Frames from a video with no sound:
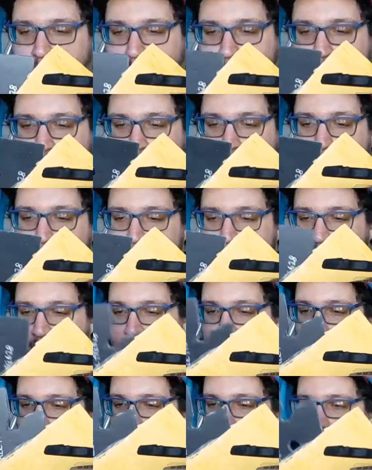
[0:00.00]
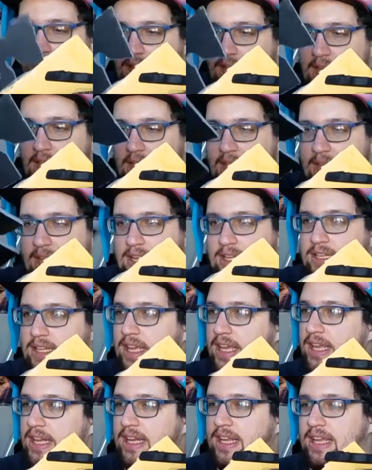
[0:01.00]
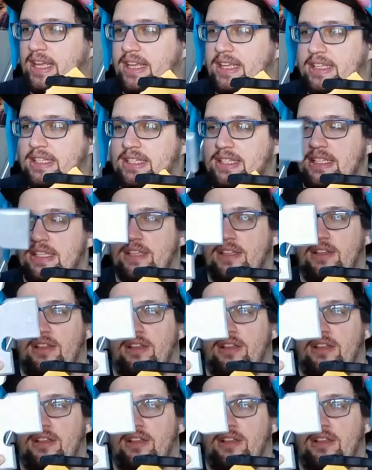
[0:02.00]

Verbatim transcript: me. And it is